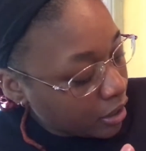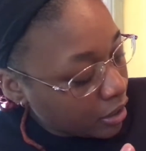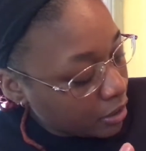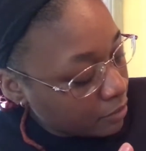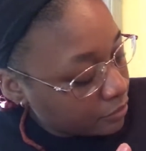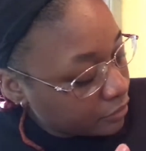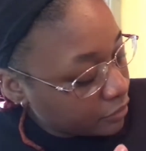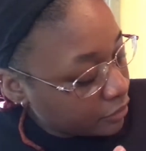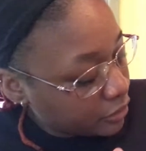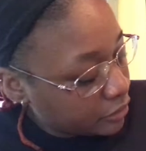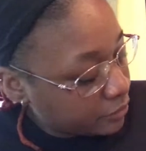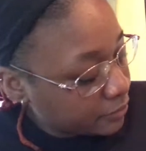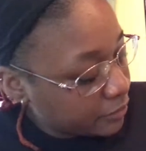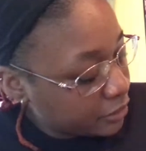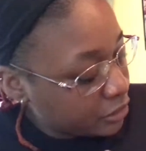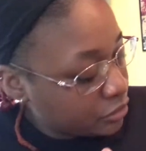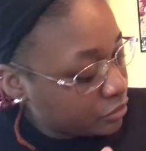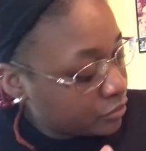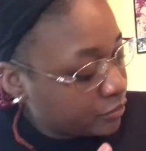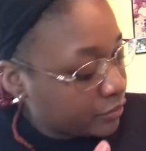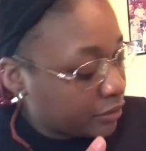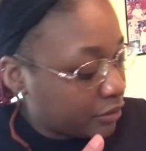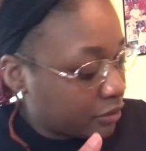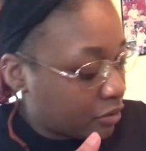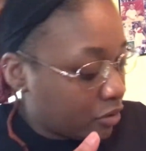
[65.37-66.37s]
I'm gonna be
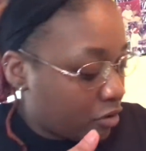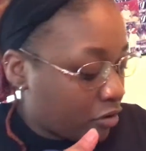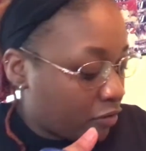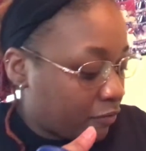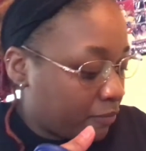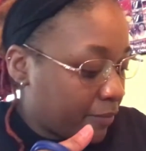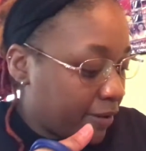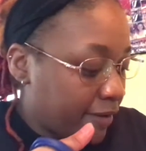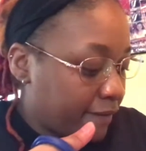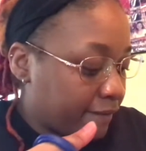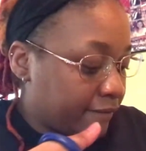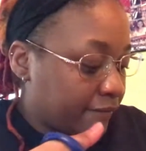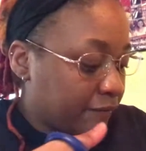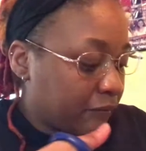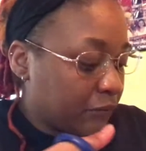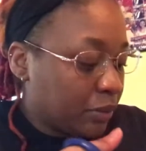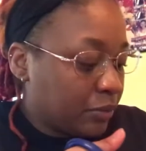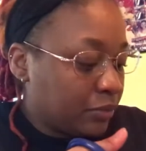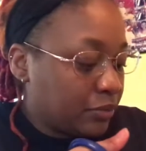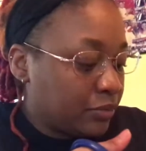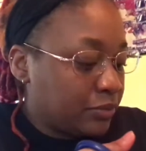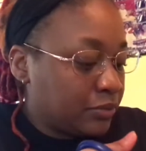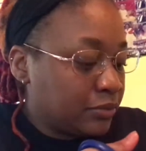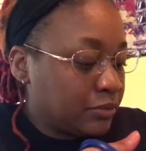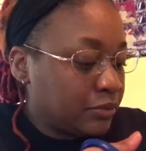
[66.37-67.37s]
doing it off my
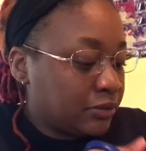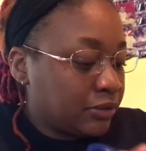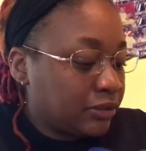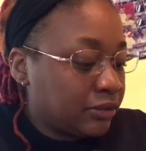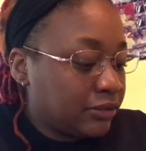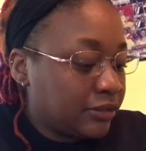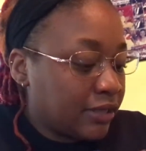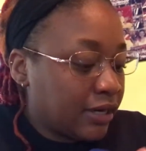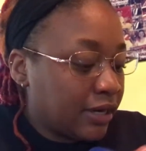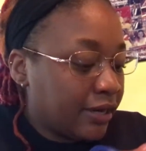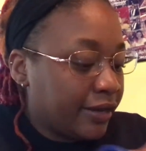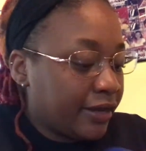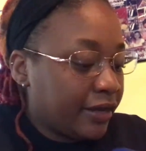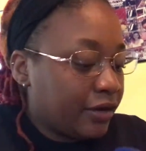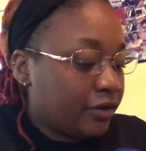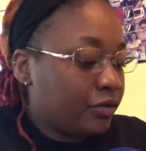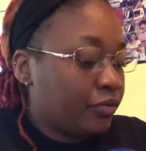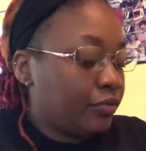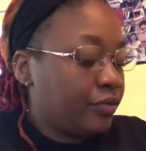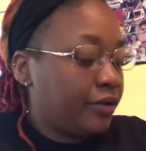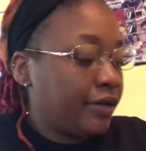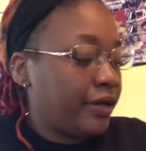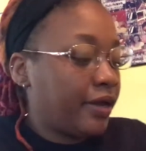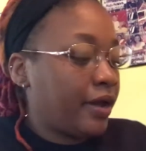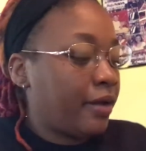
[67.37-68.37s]
phone until I get a
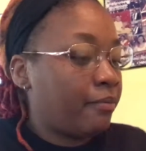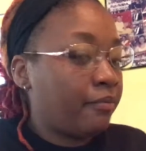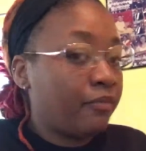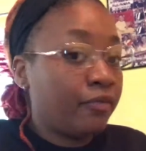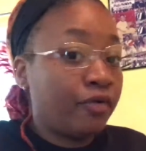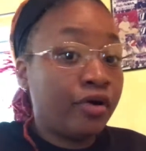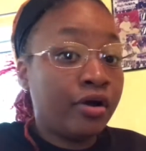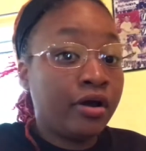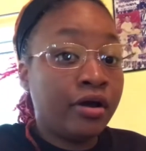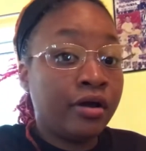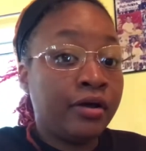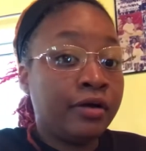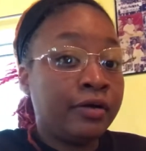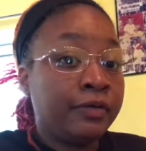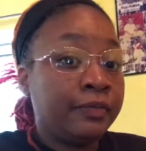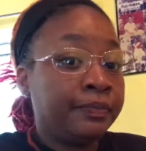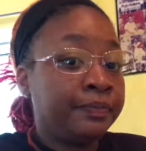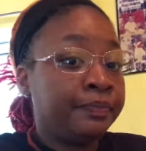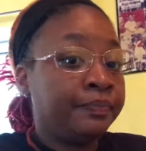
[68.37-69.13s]
new camera.